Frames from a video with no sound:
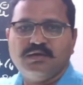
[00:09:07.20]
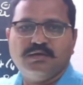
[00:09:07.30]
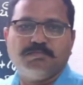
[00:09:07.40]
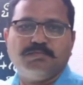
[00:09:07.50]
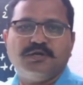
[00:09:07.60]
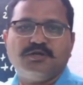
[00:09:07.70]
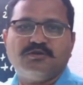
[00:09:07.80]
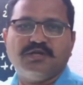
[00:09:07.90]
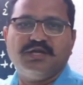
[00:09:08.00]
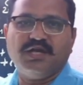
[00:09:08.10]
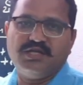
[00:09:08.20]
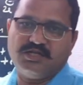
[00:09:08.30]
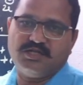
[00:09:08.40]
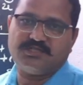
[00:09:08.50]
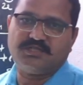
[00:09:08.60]
particular Daniell
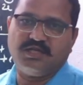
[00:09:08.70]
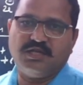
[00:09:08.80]
cell